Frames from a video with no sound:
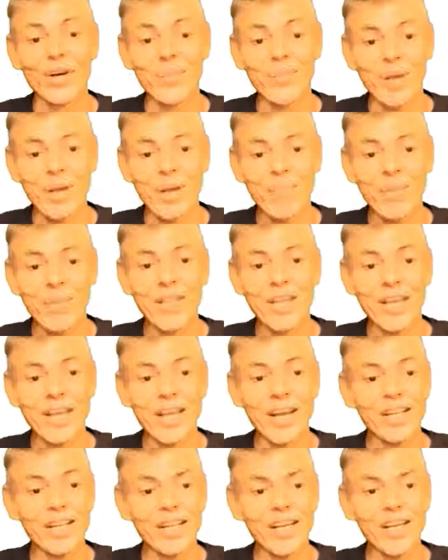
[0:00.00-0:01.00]
Remember,
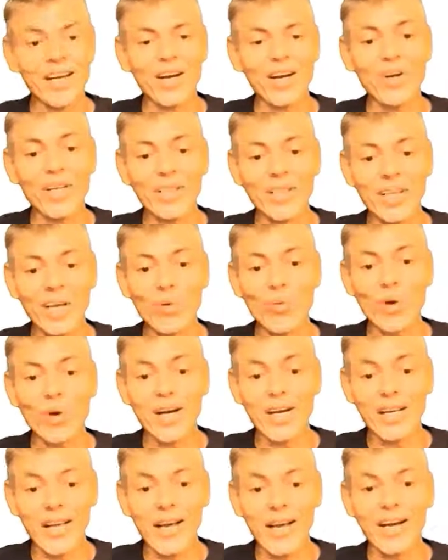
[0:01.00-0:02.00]
the edit can only take
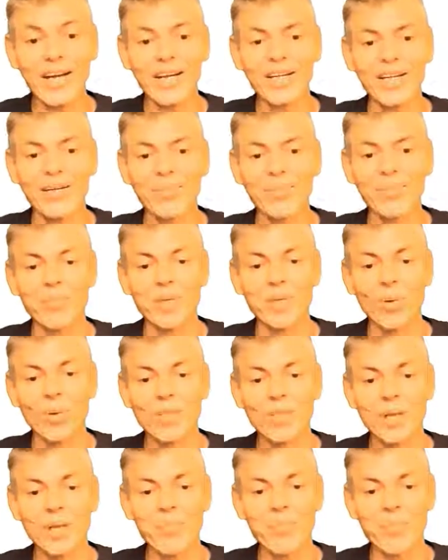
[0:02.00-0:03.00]
one character
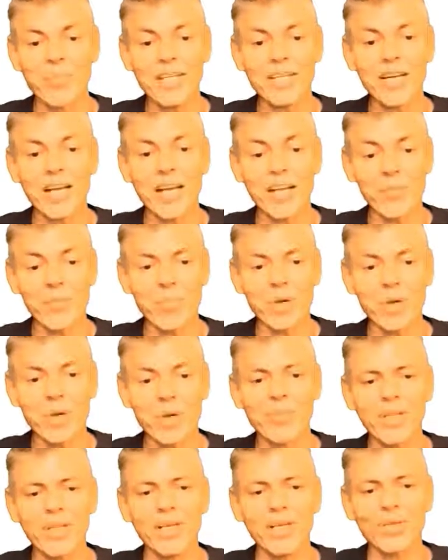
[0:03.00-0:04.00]
because the max length
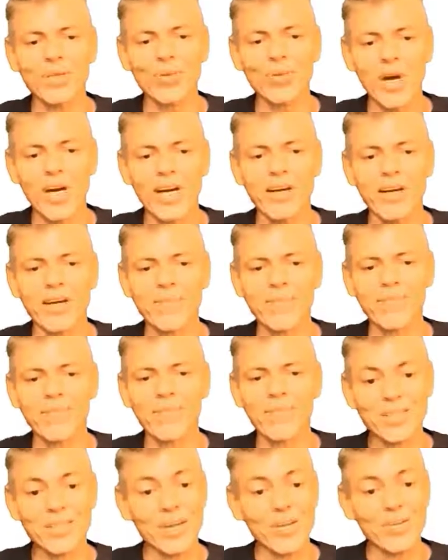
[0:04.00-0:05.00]
property is 1.
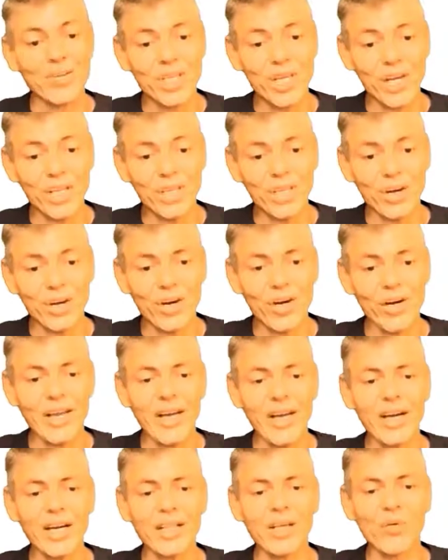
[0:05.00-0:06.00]
So chr
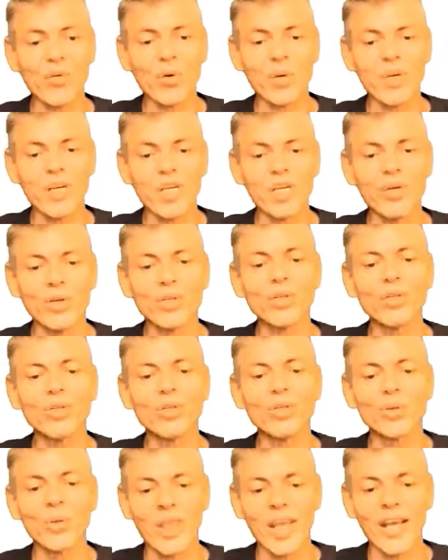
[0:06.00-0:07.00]
character will be used
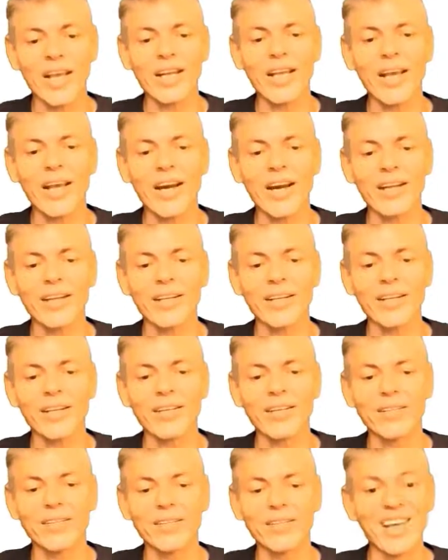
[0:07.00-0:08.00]
to store that
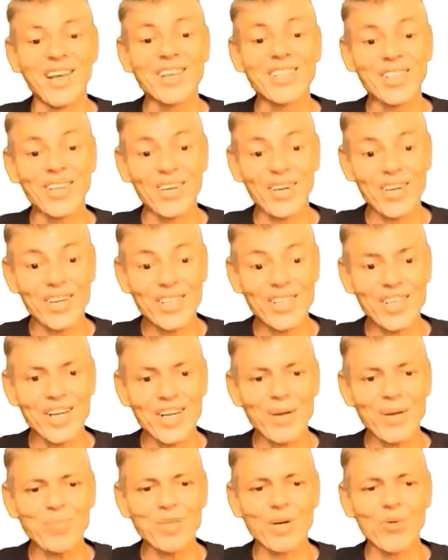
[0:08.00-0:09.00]
character. Str
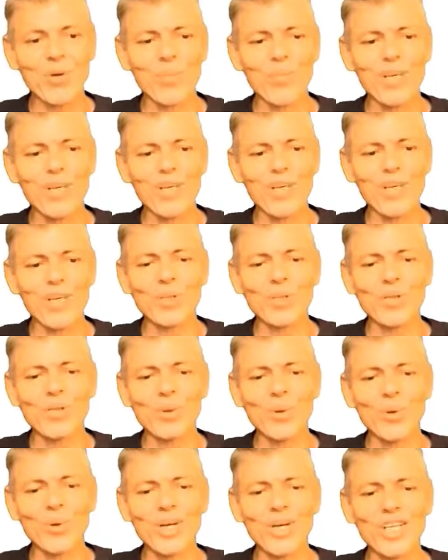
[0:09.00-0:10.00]
description will be used to
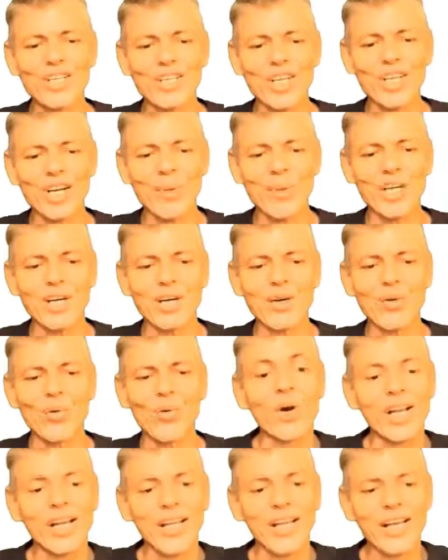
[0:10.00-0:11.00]
store a description
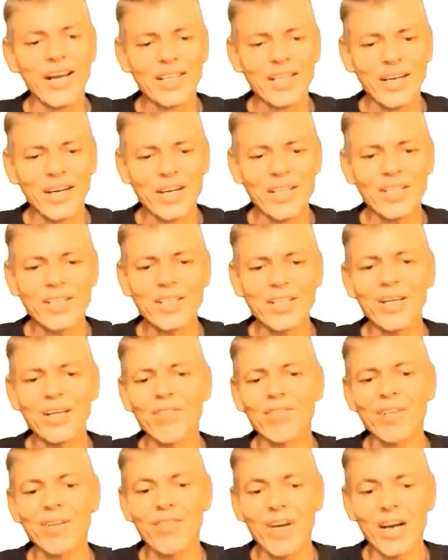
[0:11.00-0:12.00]
or a characteristic
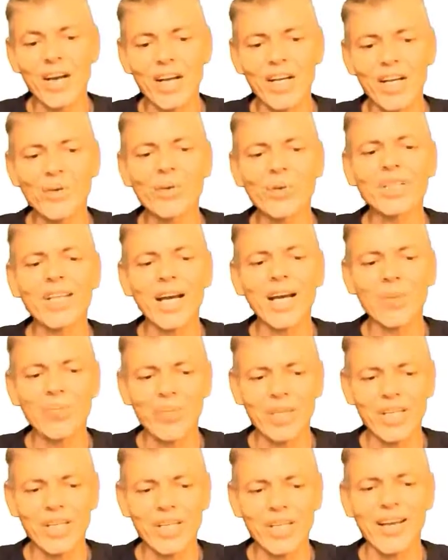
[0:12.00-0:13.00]
of the value you
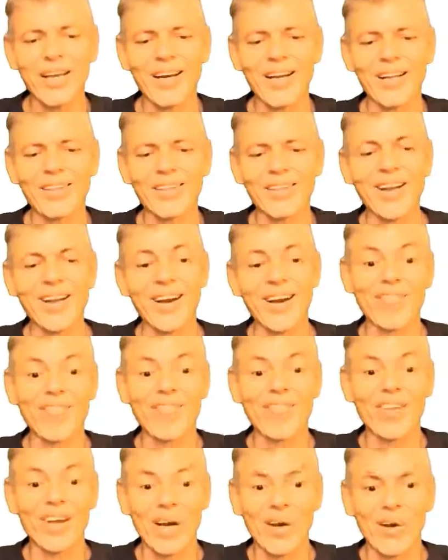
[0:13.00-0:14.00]
type in the edit,
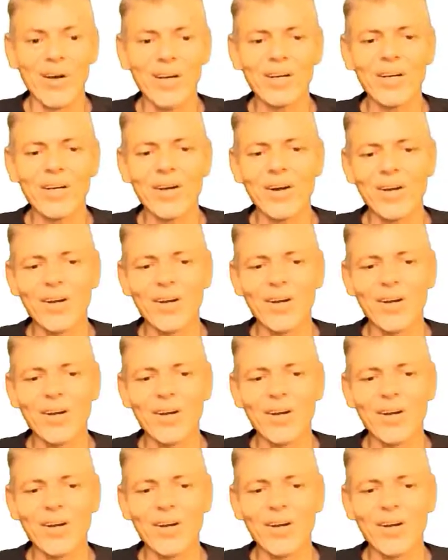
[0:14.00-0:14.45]
like vowel,